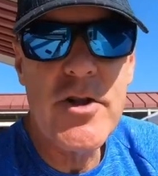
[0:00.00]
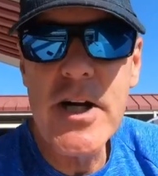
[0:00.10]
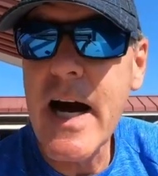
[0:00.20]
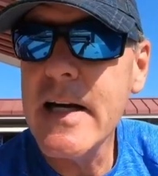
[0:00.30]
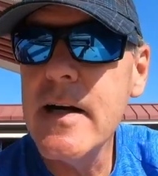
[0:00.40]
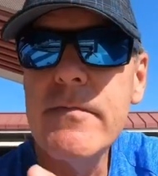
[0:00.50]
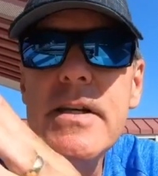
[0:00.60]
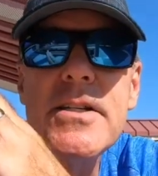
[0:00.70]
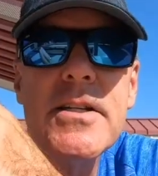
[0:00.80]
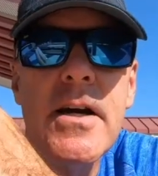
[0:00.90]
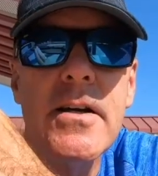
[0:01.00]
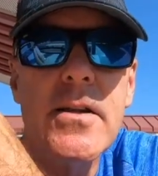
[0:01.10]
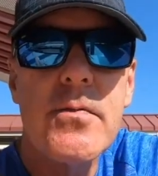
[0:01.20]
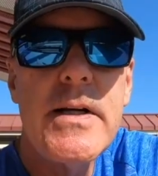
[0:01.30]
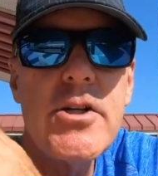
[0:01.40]
shot of this
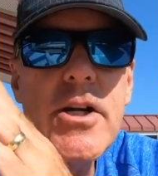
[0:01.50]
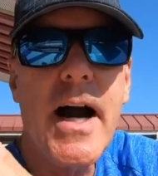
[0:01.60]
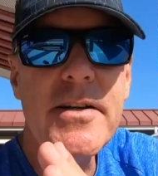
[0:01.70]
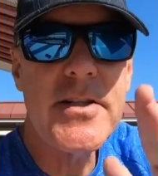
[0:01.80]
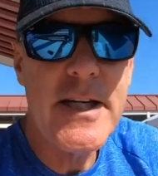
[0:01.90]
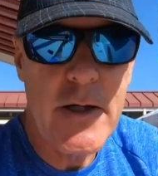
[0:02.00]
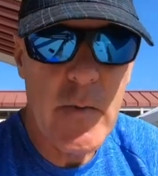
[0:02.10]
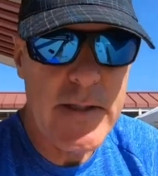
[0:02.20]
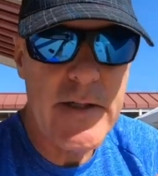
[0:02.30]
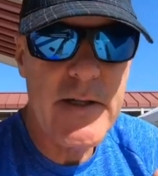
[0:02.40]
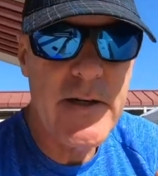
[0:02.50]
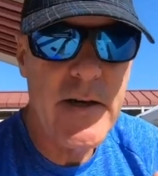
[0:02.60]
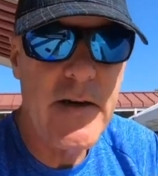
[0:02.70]
3-shot sequence.